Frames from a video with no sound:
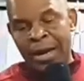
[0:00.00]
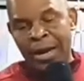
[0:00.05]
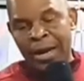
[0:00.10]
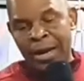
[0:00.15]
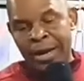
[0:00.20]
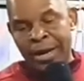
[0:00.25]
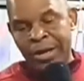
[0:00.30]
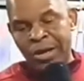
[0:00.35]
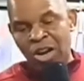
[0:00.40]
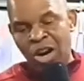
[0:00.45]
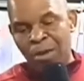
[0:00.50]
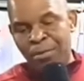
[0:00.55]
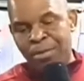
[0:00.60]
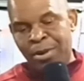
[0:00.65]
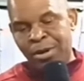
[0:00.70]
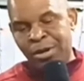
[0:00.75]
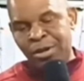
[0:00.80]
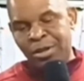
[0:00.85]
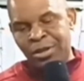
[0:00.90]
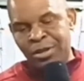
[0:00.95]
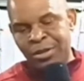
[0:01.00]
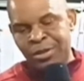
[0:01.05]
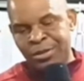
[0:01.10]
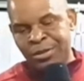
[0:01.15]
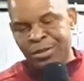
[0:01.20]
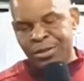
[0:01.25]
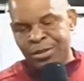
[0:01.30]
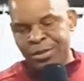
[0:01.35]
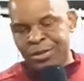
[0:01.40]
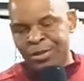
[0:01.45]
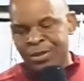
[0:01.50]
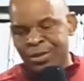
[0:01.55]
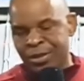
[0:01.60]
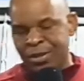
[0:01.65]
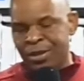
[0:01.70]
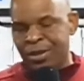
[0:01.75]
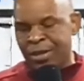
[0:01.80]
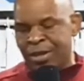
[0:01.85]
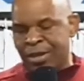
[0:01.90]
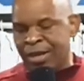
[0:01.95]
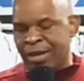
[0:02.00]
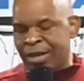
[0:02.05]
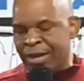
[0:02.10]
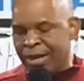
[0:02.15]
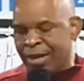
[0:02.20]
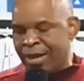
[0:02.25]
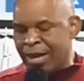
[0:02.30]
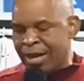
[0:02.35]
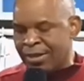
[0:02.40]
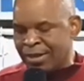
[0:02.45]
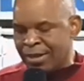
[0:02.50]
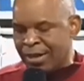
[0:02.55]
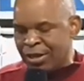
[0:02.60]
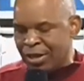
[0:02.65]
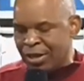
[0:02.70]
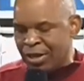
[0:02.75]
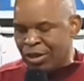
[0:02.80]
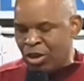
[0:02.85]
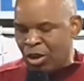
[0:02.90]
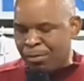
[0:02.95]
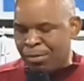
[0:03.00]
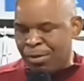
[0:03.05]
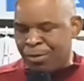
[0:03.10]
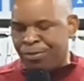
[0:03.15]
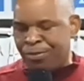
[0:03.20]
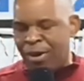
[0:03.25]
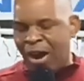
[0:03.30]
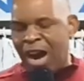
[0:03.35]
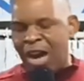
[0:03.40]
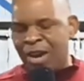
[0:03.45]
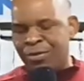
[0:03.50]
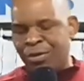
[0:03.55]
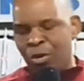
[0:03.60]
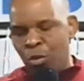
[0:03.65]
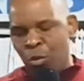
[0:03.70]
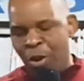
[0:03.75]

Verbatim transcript: Number, yes, number five.